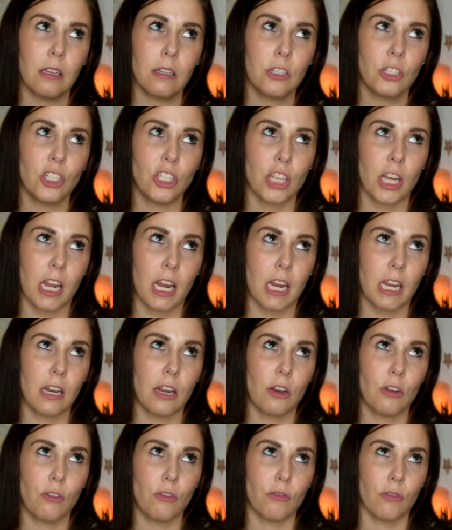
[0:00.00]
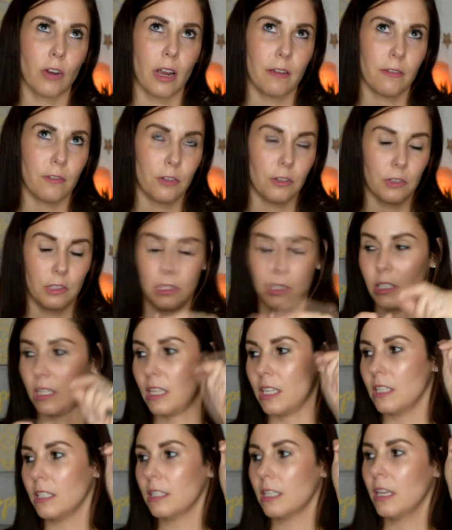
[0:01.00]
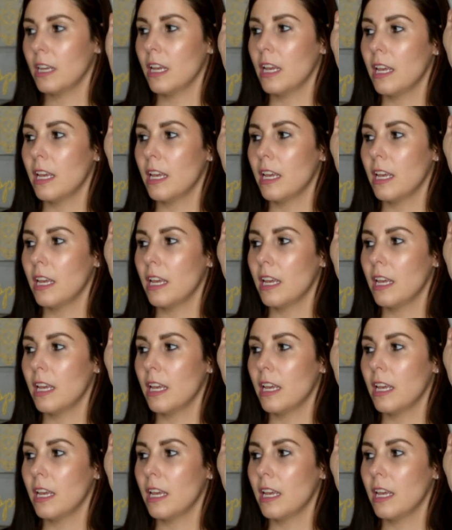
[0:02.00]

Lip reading: shade Driver's Seat,